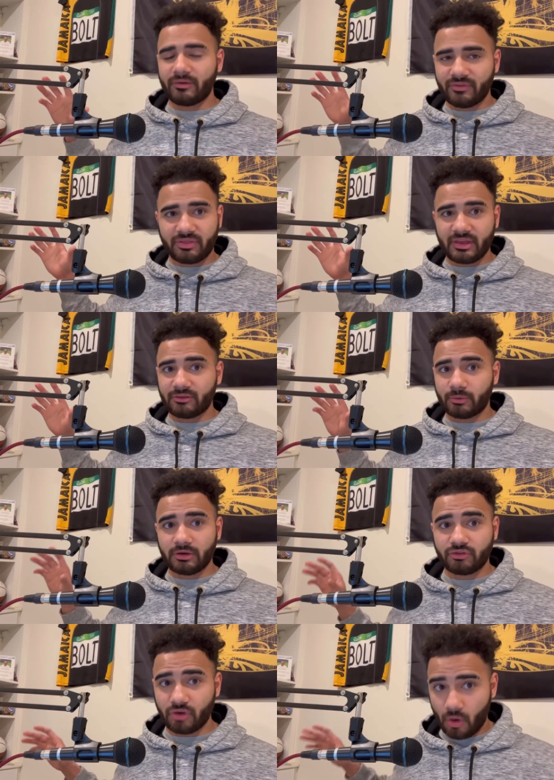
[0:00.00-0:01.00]
of the things where
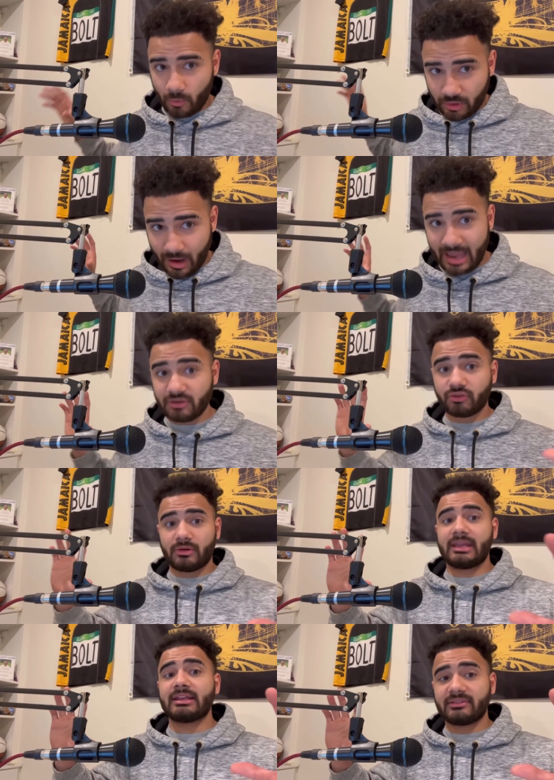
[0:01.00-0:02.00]
you show when you're
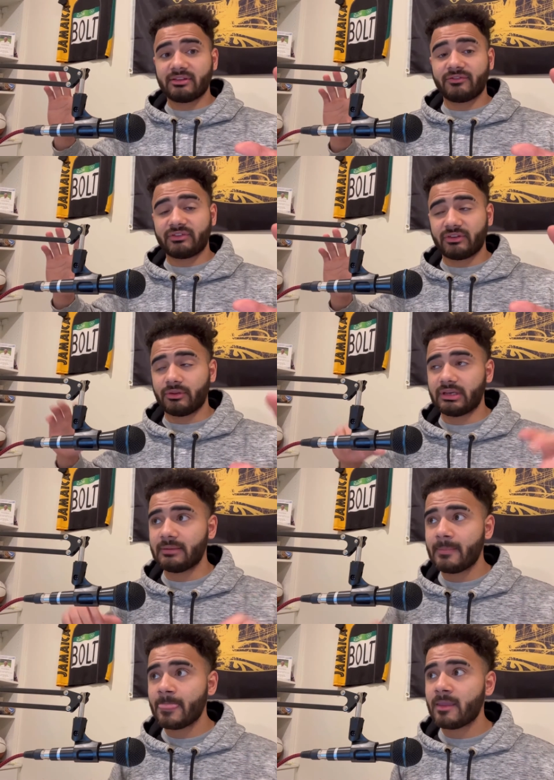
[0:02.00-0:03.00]
entering into the
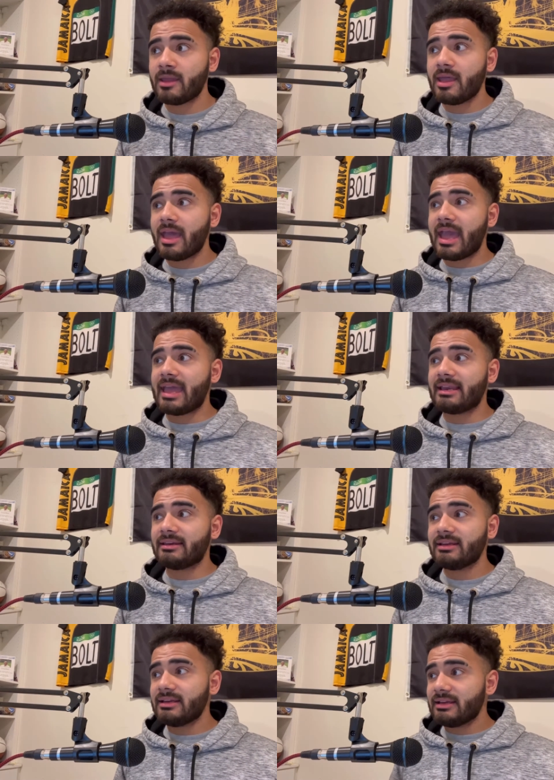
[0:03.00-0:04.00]
facility.
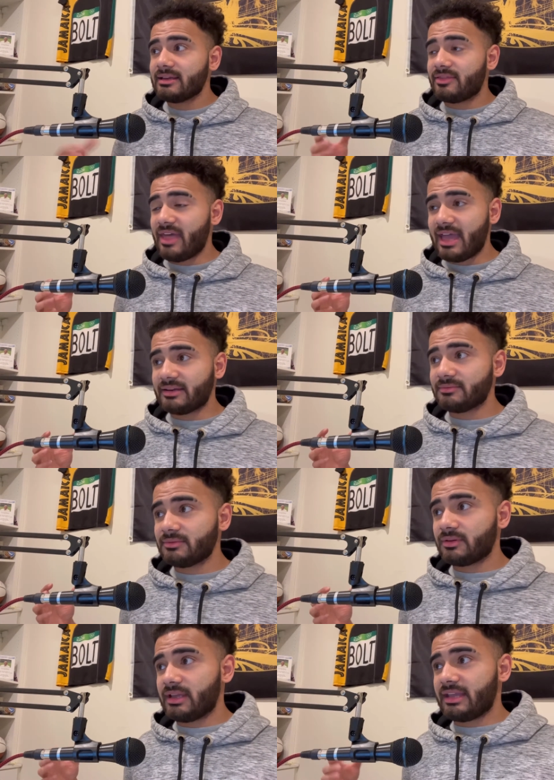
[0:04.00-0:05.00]
And
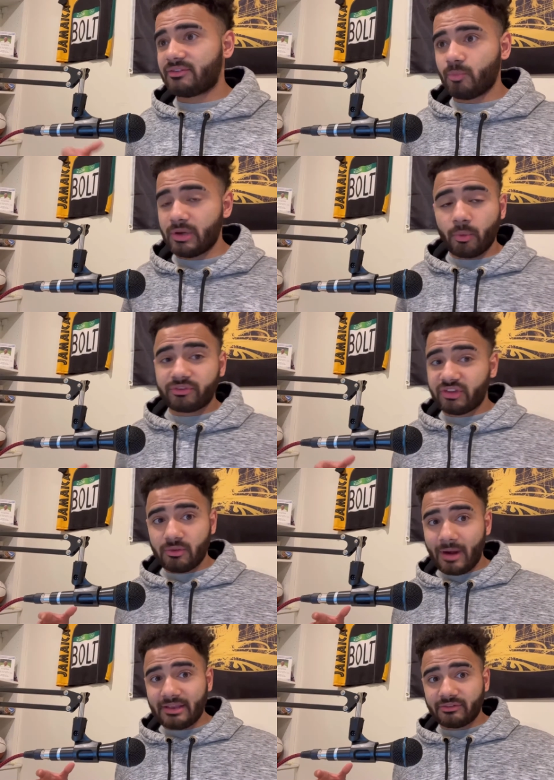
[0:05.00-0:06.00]
then it, we don't see
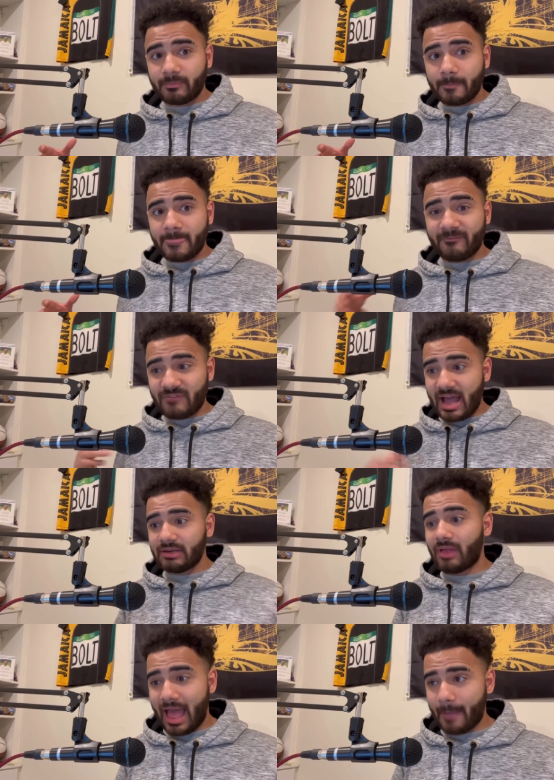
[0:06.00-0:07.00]
the race. The
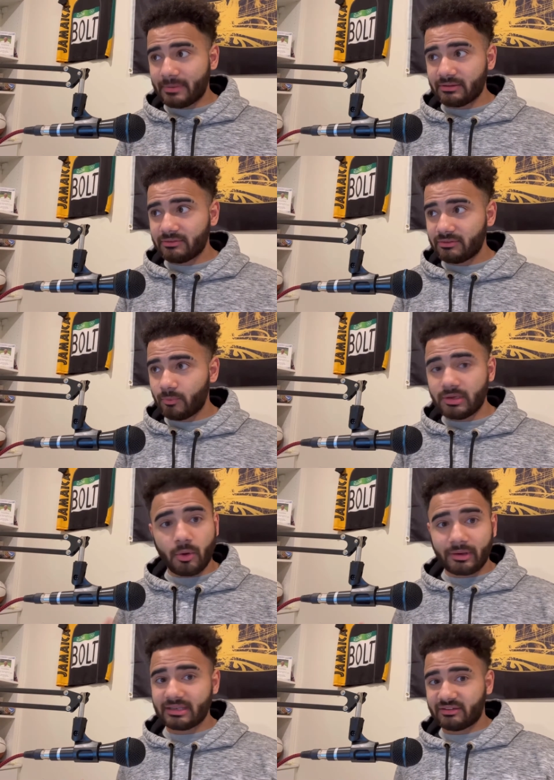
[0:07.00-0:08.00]
final happens. We
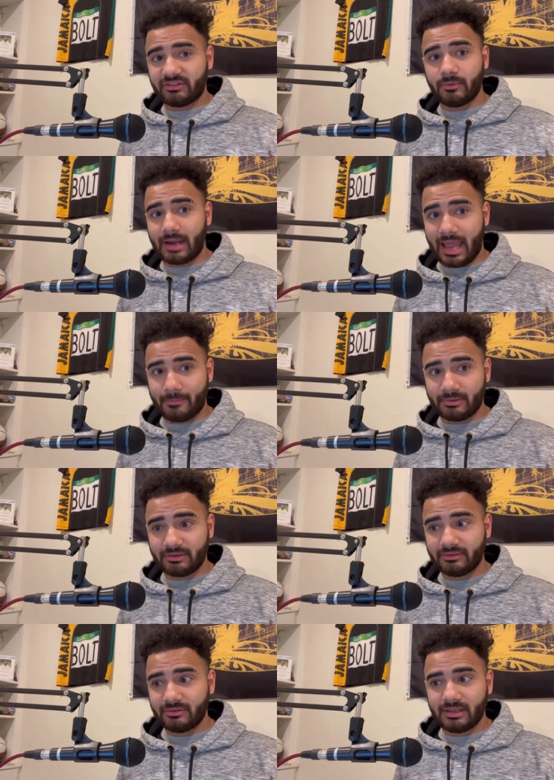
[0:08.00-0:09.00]
don't get to see what
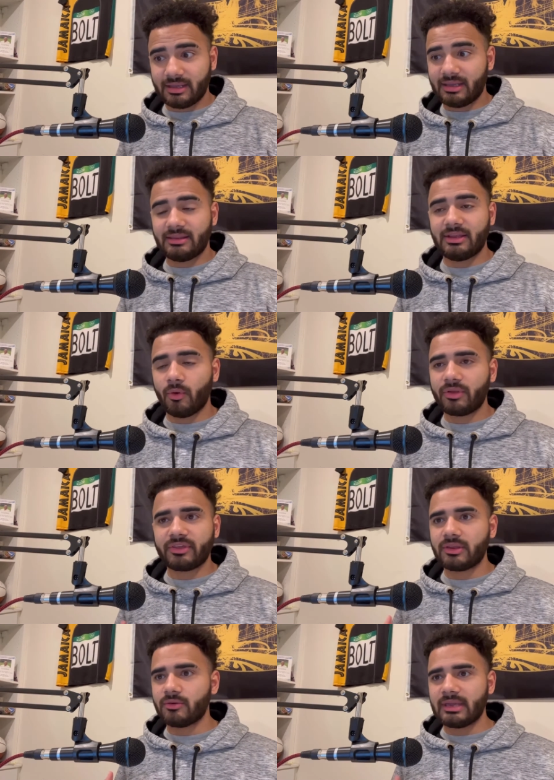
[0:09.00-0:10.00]
happened. Uh, the only
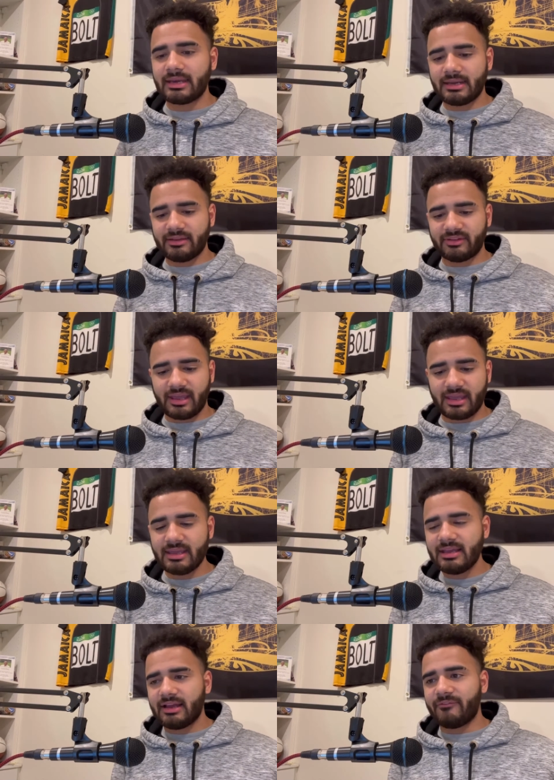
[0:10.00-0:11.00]
thing you get is a, a